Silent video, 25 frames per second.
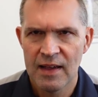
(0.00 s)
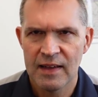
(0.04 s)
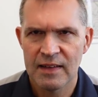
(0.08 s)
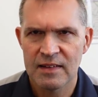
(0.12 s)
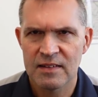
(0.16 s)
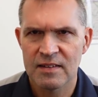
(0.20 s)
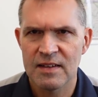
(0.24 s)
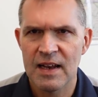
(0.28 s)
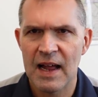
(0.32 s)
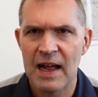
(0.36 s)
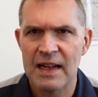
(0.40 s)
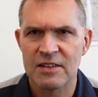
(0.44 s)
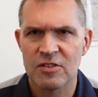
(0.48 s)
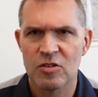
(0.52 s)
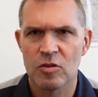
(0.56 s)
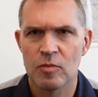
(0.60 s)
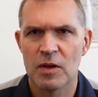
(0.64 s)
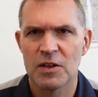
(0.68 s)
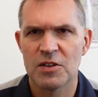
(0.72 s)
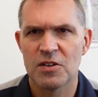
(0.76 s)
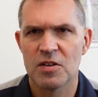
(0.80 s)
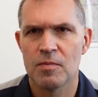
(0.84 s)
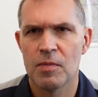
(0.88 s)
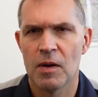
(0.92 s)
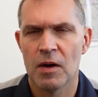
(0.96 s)
It's not so
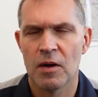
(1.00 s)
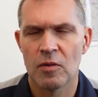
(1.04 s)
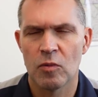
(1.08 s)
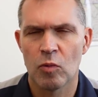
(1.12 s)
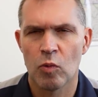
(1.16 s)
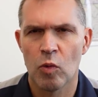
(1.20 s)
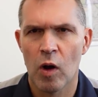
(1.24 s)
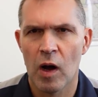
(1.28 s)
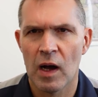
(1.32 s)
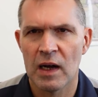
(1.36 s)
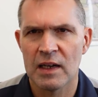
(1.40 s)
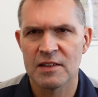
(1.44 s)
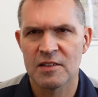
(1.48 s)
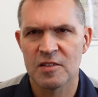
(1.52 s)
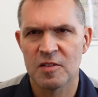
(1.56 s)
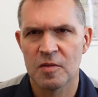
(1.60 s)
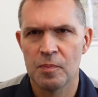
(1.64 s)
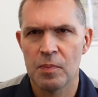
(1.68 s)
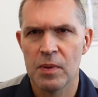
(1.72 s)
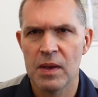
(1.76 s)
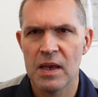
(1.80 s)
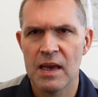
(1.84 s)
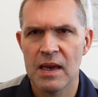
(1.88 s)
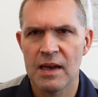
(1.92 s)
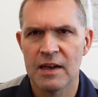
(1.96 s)
much about raw
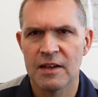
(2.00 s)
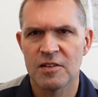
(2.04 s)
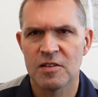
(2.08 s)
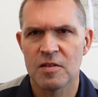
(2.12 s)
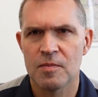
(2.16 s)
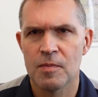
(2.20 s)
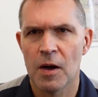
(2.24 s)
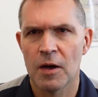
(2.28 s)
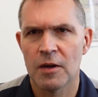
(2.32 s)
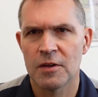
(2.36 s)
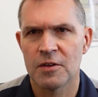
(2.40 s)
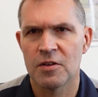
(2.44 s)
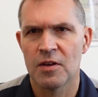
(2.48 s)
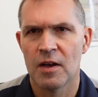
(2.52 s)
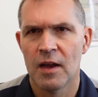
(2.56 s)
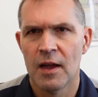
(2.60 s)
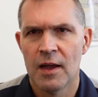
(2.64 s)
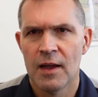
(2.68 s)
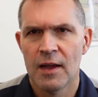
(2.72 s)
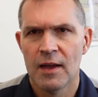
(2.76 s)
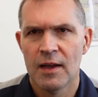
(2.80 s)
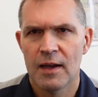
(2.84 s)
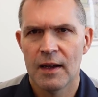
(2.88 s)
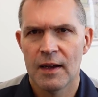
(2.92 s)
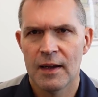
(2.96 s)
speed. It's about
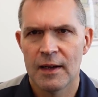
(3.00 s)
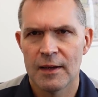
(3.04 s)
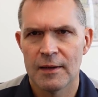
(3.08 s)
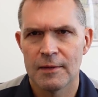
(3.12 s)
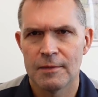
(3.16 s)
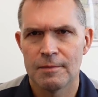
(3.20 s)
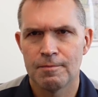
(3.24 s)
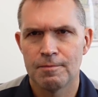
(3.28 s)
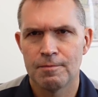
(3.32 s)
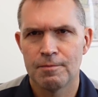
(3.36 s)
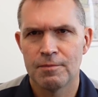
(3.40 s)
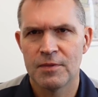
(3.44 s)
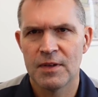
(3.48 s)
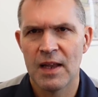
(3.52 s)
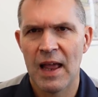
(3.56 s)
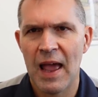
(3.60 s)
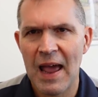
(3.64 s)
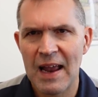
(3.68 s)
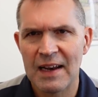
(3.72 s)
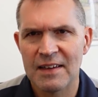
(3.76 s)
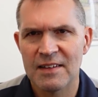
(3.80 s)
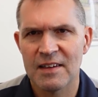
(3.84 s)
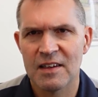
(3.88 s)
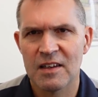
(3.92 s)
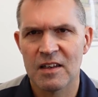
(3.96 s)

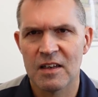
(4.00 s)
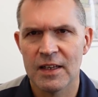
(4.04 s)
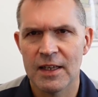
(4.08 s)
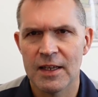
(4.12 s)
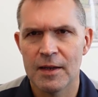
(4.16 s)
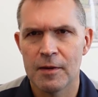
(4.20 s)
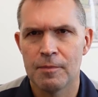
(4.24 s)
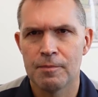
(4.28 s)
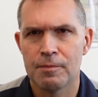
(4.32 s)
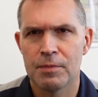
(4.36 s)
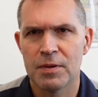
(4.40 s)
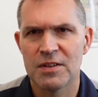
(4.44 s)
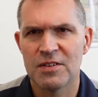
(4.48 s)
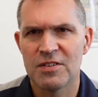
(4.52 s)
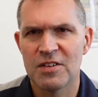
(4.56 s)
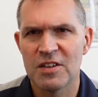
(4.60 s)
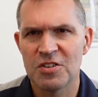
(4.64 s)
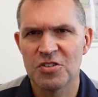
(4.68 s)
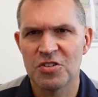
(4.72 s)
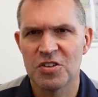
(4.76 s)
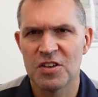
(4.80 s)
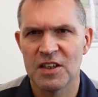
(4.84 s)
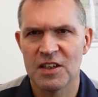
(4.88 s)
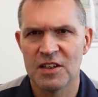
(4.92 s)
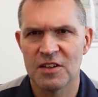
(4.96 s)
tactically
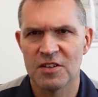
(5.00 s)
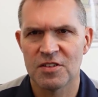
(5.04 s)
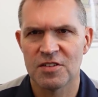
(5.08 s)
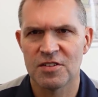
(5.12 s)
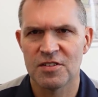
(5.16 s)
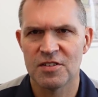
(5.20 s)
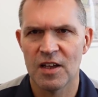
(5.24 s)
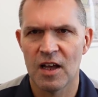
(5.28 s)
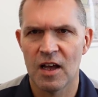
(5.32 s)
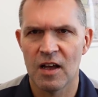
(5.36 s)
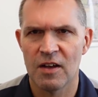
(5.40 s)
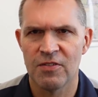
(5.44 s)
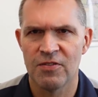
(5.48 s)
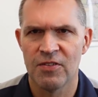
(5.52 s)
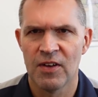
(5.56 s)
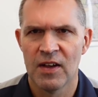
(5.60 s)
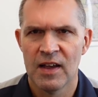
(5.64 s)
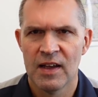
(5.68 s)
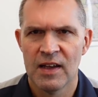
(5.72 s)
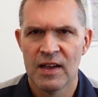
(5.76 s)
positioning yourself